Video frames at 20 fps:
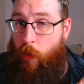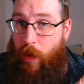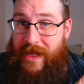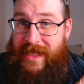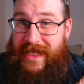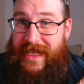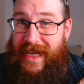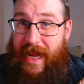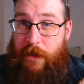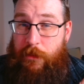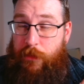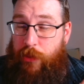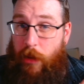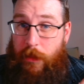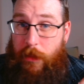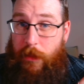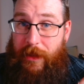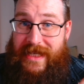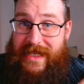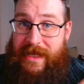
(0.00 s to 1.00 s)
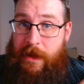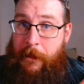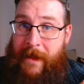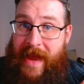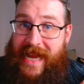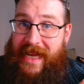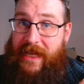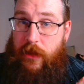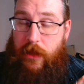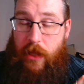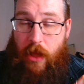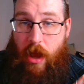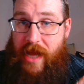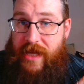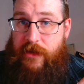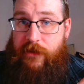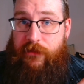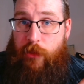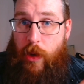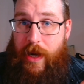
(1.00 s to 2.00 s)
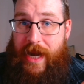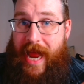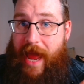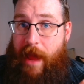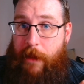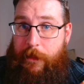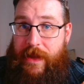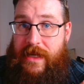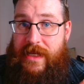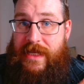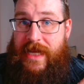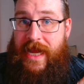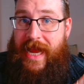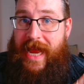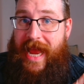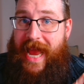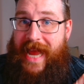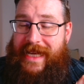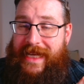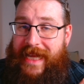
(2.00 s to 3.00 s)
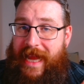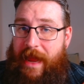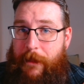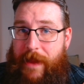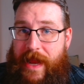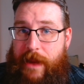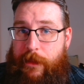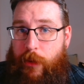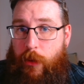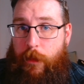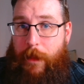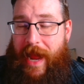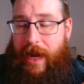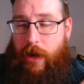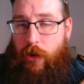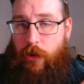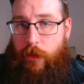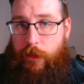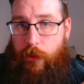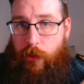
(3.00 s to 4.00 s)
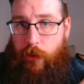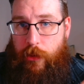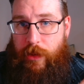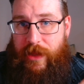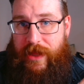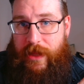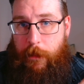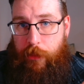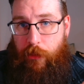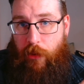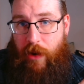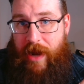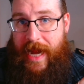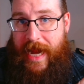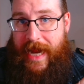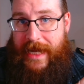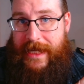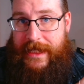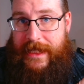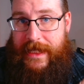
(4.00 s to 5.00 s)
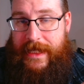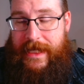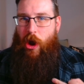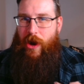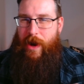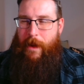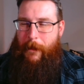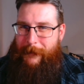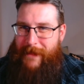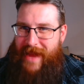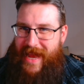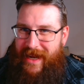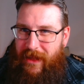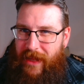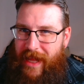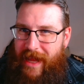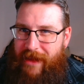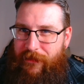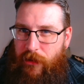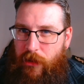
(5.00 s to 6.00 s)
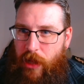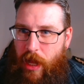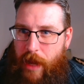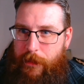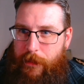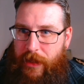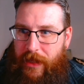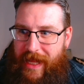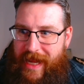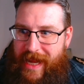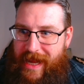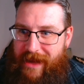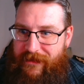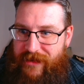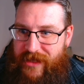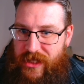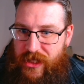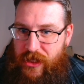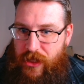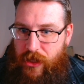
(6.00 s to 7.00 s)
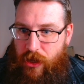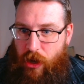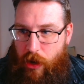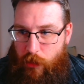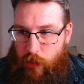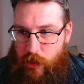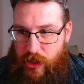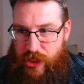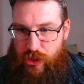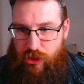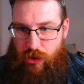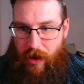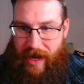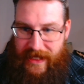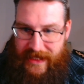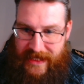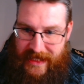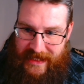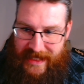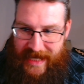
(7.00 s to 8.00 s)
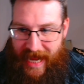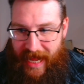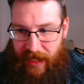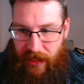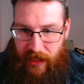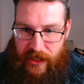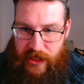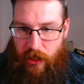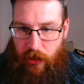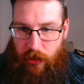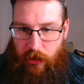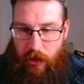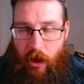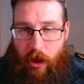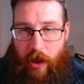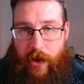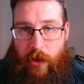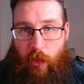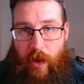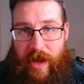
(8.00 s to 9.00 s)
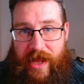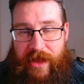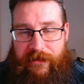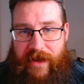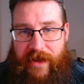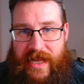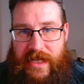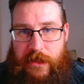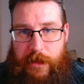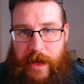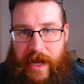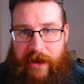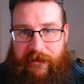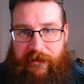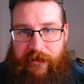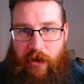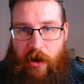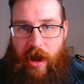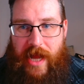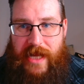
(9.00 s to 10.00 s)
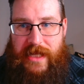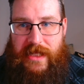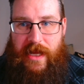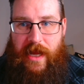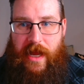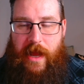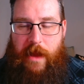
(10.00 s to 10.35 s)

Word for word: Once again, probably to make light of what happened and get people back on board with the brand. On a meta level, I believe Scott was trying to tell us a lot with Fazbear Frights,